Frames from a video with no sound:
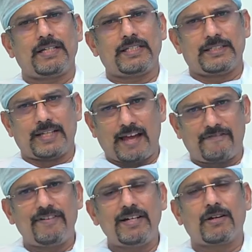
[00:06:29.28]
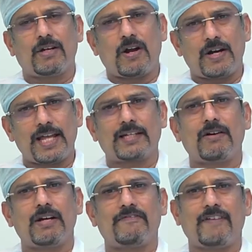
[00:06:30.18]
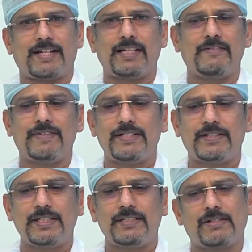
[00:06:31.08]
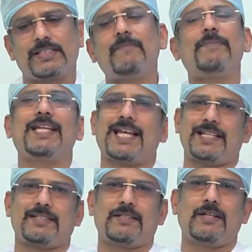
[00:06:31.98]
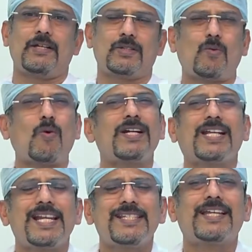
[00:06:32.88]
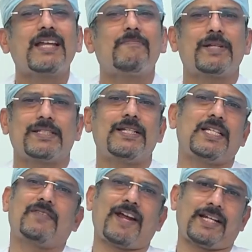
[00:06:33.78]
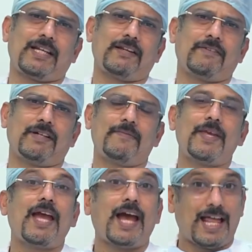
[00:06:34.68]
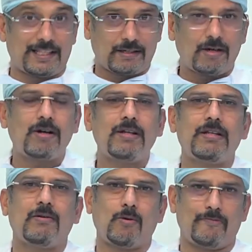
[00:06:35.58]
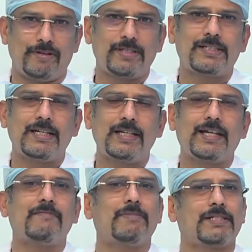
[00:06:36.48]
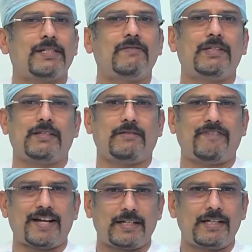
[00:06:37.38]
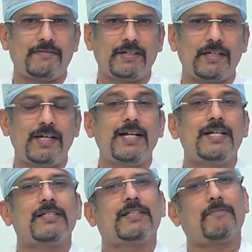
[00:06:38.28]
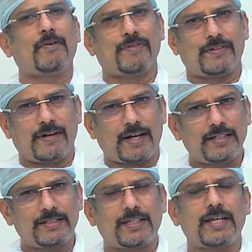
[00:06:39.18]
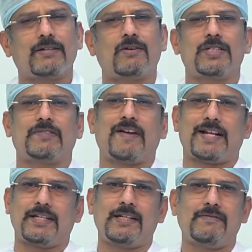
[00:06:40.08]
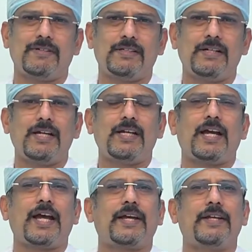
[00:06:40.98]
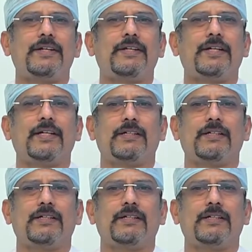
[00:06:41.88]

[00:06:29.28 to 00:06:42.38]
is NAFL or non-alcoholic fatty liver disease or something else? So what else can present as fatty liver? Alcohol obviously can present with a fatty liver. Some of the drugs can cause fatty liver, and